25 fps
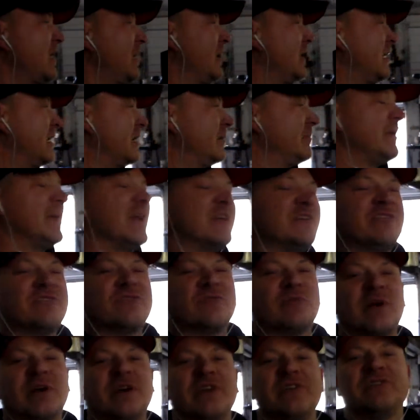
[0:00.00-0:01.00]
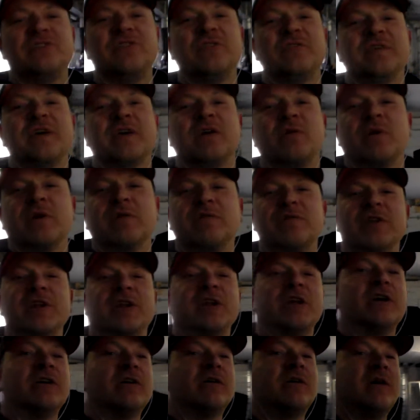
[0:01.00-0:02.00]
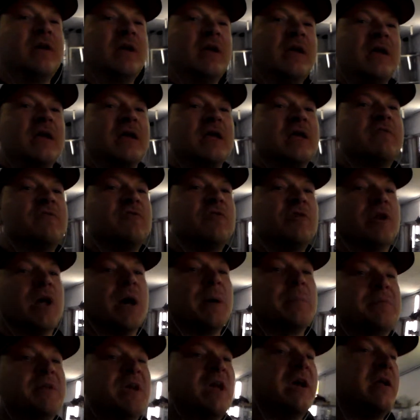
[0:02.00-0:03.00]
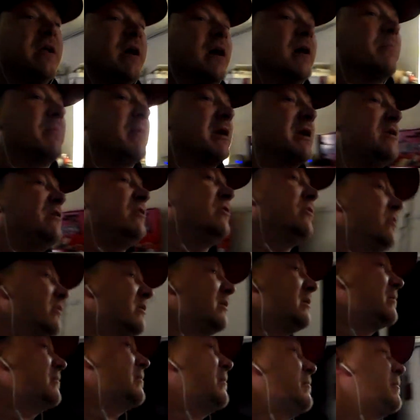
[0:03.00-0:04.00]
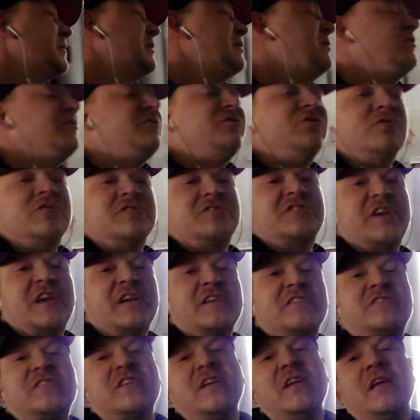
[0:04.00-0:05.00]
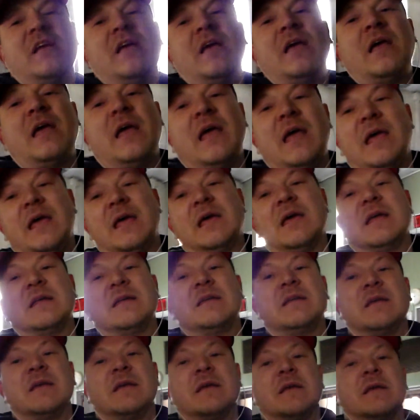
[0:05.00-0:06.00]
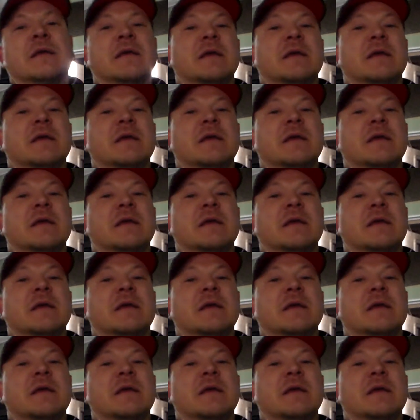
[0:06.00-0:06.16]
Yeah, I just wanted to shoot that quick video, give you an update on my new tool chest, and